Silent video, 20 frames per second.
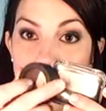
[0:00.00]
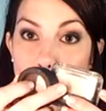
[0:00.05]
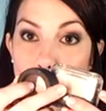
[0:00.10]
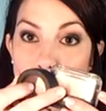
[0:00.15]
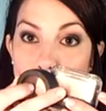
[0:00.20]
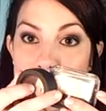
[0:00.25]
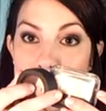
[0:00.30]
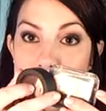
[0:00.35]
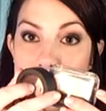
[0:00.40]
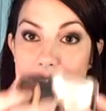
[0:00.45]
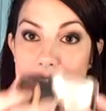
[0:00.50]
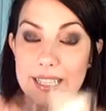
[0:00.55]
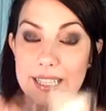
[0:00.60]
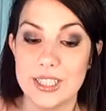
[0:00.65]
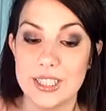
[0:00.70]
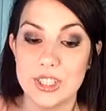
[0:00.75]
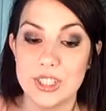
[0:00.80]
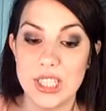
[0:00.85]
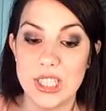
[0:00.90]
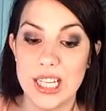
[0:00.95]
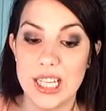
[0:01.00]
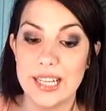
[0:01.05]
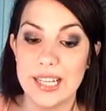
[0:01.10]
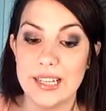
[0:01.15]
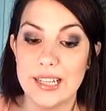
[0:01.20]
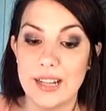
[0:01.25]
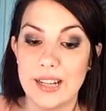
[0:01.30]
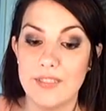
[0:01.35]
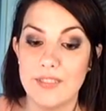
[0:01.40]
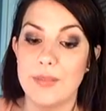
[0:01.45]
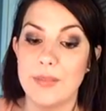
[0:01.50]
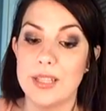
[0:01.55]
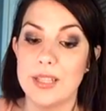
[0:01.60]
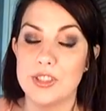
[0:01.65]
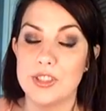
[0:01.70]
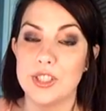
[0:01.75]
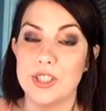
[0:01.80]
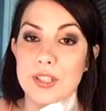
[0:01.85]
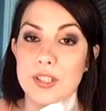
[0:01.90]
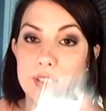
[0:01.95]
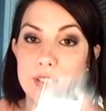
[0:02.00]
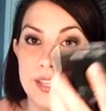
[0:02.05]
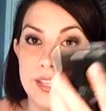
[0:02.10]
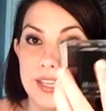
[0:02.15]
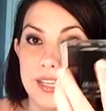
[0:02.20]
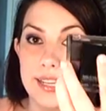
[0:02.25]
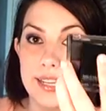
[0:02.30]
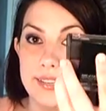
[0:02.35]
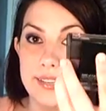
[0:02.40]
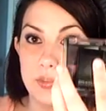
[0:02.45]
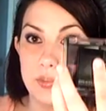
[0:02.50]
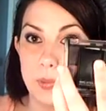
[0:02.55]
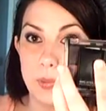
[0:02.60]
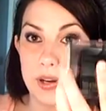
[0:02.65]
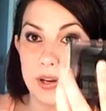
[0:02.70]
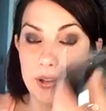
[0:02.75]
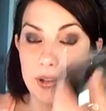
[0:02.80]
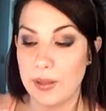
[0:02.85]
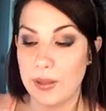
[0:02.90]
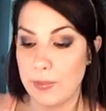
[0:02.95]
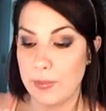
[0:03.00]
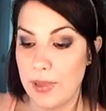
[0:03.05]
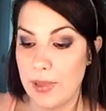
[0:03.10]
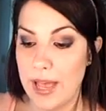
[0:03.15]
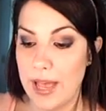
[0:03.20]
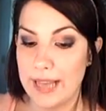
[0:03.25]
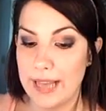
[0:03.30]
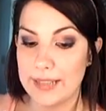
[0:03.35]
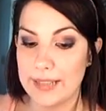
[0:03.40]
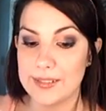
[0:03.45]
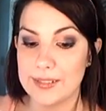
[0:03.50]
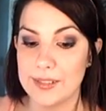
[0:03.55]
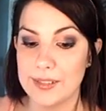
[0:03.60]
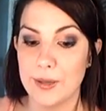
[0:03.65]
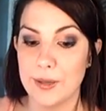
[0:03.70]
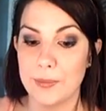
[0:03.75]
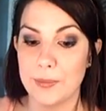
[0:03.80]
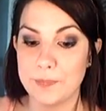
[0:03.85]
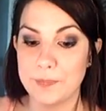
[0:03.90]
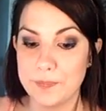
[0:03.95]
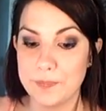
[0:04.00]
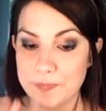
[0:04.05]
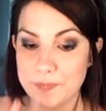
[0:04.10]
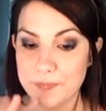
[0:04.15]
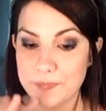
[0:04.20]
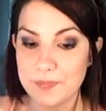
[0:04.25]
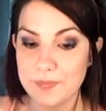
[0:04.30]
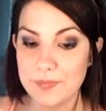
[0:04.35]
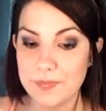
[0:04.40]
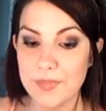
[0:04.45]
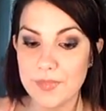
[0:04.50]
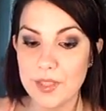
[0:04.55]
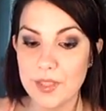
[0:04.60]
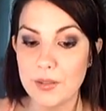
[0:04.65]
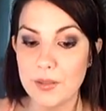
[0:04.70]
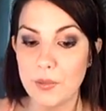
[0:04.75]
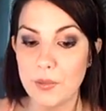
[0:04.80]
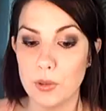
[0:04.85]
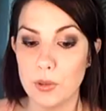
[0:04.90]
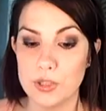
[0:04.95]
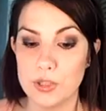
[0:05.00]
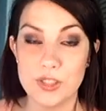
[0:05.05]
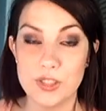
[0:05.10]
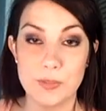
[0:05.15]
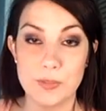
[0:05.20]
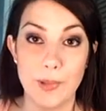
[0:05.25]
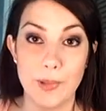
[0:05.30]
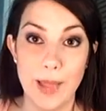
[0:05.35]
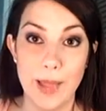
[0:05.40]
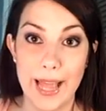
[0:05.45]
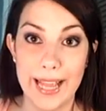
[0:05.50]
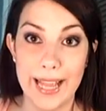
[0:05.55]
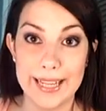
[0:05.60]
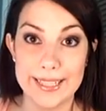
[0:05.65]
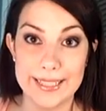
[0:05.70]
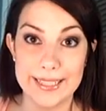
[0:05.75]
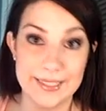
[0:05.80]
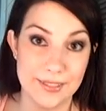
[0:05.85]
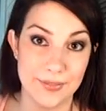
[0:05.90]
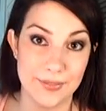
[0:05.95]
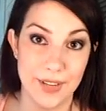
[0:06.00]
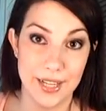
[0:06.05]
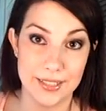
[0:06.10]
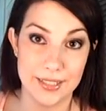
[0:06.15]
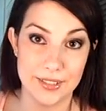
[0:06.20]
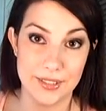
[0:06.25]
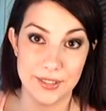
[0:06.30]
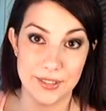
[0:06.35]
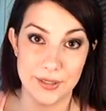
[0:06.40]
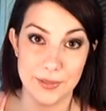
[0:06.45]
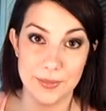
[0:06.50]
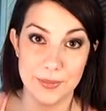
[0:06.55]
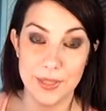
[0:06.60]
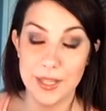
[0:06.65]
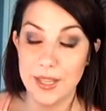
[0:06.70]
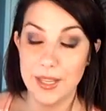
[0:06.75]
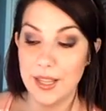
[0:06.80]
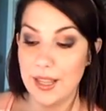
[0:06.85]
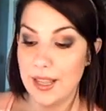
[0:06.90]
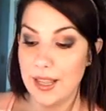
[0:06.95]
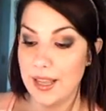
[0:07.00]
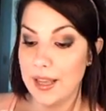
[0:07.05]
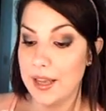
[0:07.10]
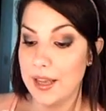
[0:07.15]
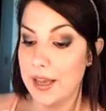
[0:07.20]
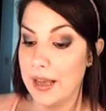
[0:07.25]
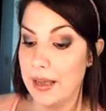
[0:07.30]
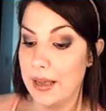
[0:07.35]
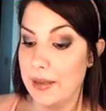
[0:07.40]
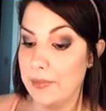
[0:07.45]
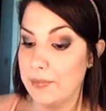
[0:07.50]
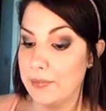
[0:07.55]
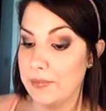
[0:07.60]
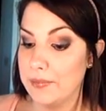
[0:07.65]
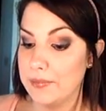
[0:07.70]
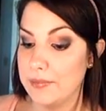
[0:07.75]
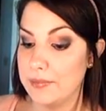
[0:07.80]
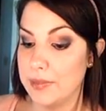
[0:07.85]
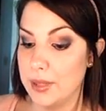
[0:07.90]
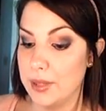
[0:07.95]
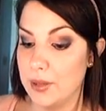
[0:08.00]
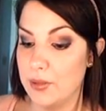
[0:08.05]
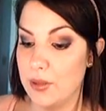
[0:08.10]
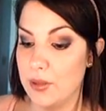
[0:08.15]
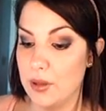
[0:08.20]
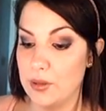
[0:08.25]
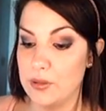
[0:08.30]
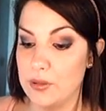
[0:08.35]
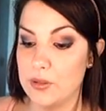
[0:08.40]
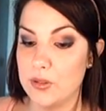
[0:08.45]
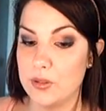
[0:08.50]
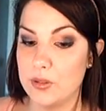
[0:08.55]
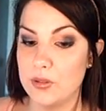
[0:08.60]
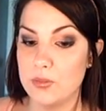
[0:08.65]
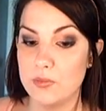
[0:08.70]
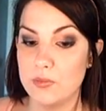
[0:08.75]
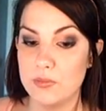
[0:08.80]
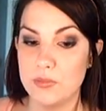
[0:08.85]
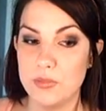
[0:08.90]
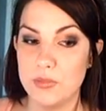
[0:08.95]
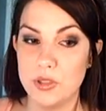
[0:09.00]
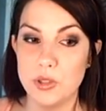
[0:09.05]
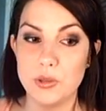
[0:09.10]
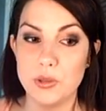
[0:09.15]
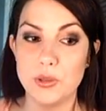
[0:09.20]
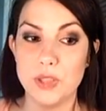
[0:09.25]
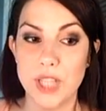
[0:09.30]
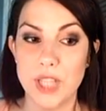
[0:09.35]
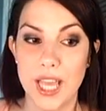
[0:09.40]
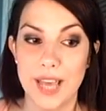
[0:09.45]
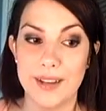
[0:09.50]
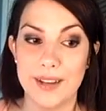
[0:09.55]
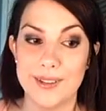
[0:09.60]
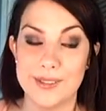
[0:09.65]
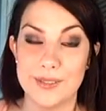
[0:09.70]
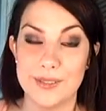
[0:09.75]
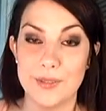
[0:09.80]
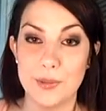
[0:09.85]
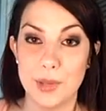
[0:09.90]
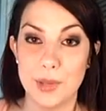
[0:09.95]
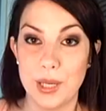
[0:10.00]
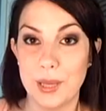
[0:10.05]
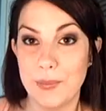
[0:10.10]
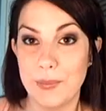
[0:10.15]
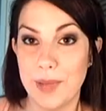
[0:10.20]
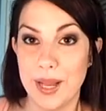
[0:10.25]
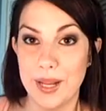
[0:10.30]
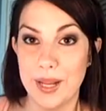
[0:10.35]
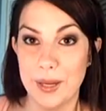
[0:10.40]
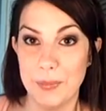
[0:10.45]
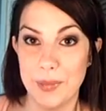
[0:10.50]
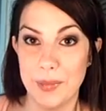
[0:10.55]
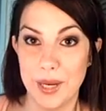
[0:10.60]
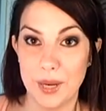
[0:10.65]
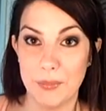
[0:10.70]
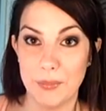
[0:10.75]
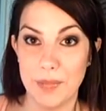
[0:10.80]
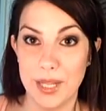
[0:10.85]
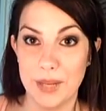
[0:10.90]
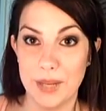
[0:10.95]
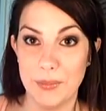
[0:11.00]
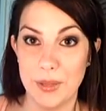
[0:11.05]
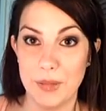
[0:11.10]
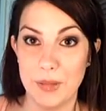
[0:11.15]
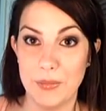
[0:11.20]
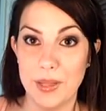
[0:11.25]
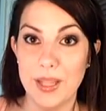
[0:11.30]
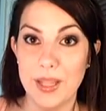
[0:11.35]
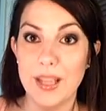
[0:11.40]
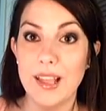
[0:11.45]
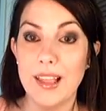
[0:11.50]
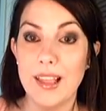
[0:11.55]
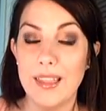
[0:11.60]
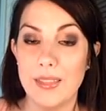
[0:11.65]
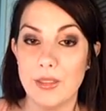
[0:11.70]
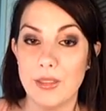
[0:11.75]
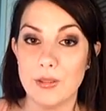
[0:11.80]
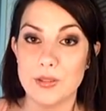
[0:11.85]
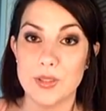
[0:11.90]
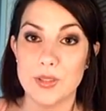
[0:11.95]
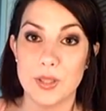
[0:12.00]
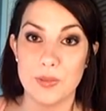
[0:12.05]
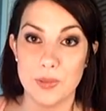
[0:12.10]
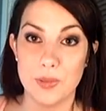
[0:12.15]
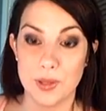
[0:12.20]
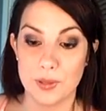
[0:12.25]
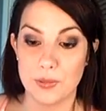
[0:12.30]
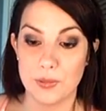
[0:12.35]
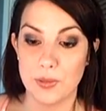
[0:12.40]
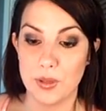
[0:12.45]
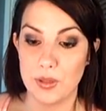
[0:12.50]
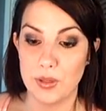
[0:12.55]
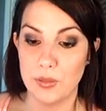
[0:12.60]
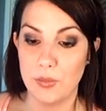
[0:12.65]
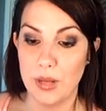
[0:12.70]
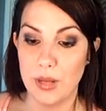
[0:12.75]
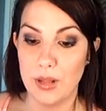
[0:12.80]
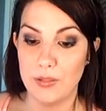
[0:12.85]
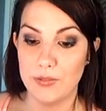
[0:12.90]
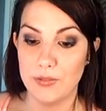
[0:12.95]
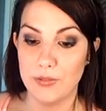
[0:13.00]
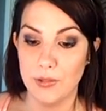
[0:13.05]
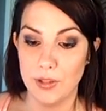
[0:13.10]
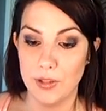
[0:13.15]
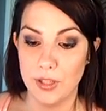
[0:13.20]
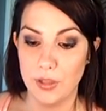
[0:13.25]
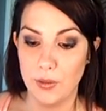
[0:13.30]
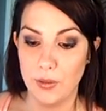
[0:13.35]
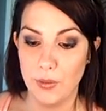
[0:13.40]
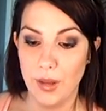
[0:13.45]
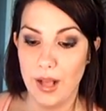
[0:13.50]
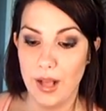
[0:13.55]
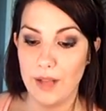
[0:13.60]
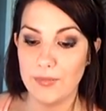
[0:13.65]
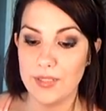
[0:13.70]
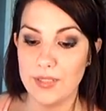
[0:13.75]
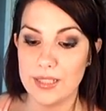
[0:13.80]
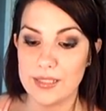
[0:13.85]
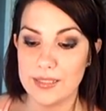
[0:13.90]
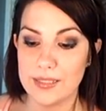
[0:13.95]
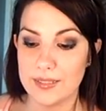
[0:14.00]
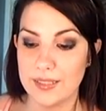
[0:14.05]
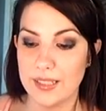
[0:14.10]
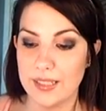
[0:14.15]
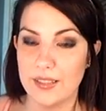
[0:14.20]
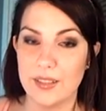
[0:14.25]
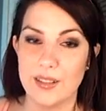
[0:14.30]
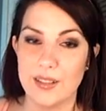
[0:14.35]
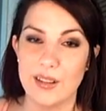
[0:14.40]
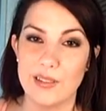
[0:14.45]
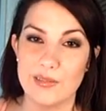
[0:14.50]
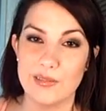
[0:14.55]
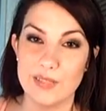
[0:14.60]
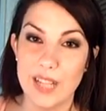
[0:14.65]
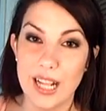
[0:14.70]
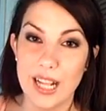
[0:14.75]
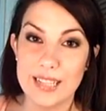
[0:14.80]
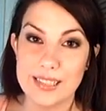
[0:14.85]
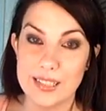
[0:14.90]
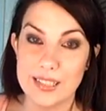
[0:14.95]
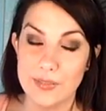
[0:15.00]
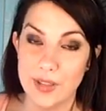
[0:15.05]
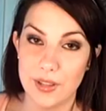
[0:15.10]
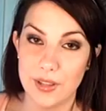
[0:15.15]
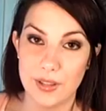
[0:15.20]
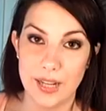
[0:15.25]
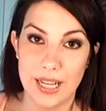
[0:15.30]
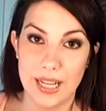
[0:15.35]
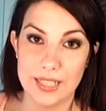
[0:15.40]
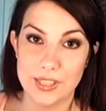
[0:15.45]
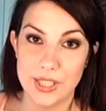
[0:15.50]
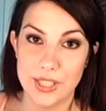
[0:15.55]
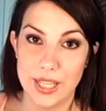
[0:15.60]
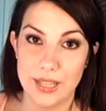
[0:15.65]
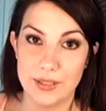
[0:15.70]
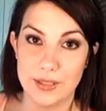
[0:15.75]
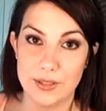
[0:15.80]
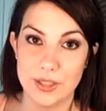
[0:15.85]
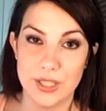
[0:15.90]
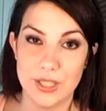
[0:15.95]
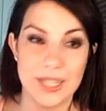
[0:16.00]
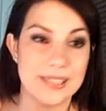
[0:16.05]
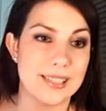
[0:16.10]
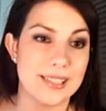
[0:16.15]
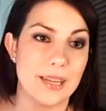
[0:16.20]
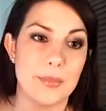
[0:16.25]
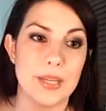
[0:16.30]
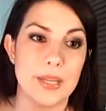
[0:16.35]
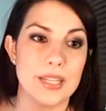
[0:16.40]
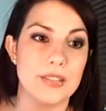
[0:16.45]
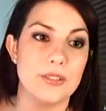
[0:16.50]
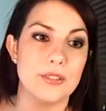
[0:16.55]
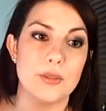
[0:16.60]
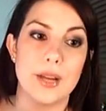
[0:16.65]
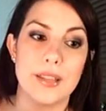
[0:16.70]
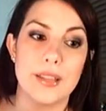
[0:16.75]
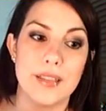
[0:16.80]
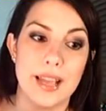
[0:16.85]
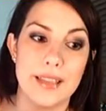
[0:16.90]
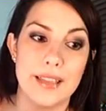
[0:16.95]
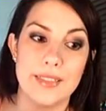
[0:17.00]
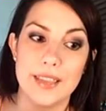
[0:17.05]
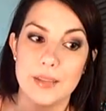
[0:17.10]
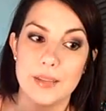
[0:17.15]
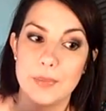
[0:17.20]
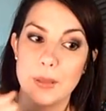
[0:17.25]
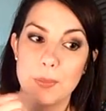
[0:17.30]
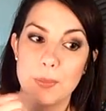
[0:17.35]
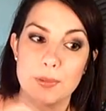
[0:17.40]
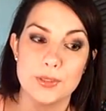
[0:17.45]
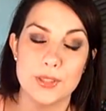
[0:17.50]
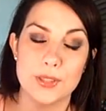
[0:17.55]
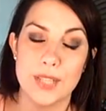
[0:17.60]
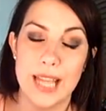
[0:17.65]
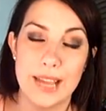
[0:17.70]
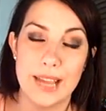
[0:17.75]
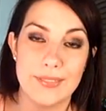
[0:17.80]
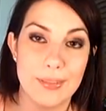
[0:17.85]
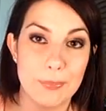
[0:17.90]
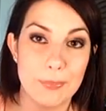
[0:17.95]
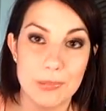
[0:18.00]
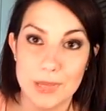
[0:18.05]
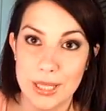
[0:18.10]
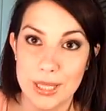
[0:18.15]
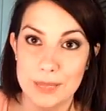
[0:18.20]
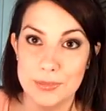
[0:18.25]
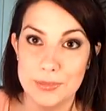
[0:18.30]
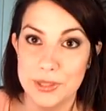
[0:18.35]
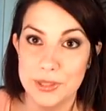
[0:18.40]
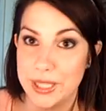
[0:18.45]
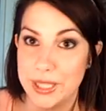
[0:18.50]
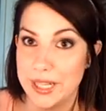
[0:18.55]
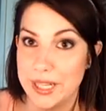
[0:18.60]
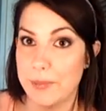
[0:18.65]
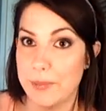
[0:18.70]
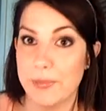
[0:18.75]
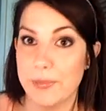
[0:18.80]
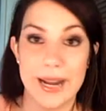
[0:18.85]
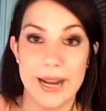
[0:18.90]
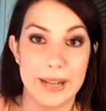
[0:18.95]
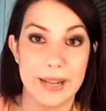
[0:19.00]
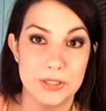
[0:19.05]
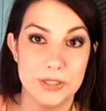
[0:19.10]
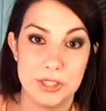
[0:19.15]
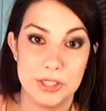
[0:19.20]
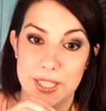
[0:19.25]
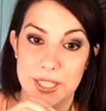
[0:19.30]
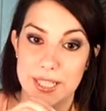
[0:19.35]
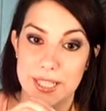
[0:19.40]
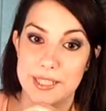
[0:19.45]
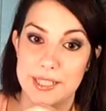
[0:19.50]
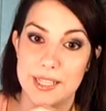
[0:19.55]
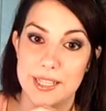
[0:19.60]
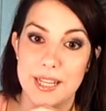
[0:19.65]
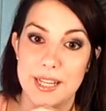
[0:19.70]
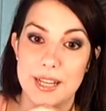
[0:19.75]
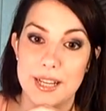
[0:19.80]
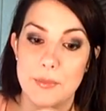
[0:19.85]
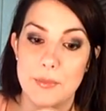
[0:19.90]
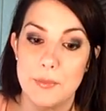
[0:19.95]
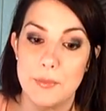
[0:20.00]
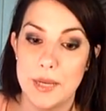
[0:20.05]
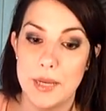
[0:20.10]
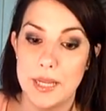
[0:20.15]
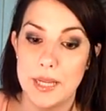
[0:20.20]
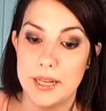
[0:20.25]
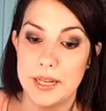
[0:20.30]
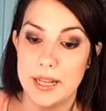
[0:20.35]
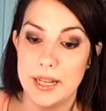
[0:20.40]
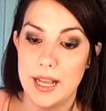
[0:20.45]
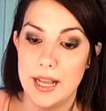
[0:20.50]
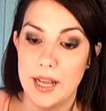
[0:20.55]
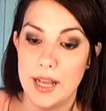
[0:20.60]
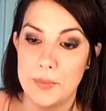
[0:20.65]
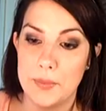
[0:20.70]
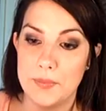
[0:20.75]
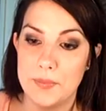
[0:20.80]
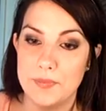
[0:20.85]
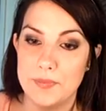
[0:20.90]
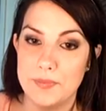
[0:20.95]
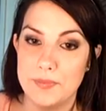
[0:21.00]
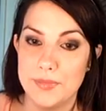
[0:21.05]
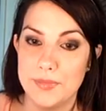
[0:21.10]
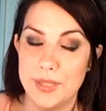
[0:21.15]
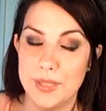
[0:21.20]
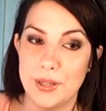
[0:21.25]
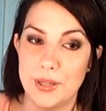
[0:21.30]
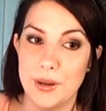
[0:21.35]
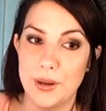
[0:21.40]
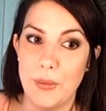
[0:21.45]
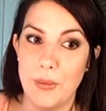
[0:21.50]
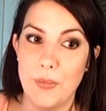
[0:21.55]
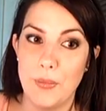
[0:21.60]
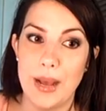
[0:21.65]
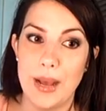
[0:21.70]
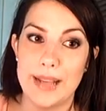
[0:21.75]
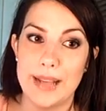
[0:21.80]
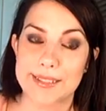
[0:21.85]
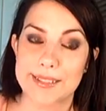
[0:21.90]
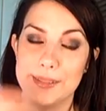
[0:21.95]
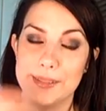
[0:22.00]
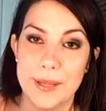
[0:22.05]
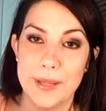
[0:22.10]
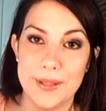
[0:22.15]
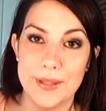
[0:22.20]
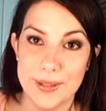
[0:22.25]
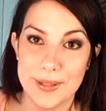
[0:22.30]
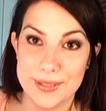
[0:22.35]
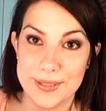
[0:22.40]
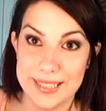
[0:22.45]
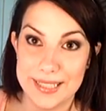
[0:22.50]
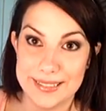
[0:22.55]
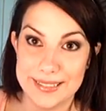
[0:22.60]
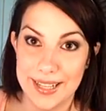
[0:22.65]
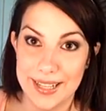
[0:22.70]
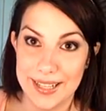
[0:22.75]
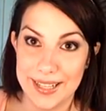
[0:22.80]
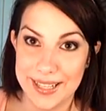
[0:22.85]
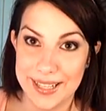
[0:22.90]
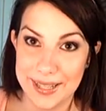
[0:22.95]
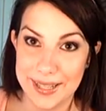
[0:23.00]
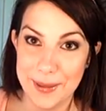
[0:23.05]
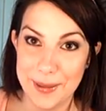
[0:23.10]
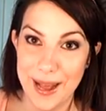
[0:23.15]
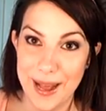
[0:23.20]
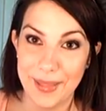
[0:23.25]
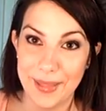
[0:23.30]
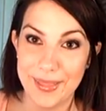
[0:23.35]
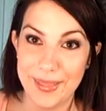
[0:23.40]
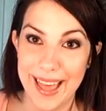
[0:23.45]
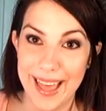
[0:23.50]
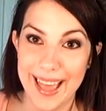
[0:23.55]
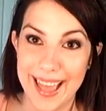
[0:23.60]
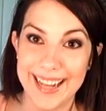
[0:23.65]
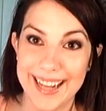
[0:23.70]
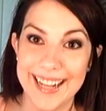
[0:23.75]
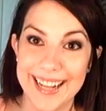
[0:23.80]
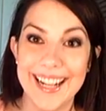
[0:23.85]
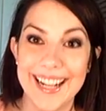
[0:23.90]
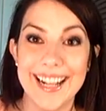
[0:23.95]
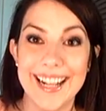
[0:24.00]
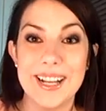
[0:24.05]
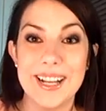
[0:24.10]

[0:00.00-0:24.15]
white kind of shade, and I've mentioned sparkly black. So, or just black is fine too. But those two shadows, if you want to get by on a bare minimum, those can work really well for you. Obviously, there are lots of other eyeshadow shades. I mean, I think people should have a plum shade, a brown shade, but you know, I could spend all day talking about that.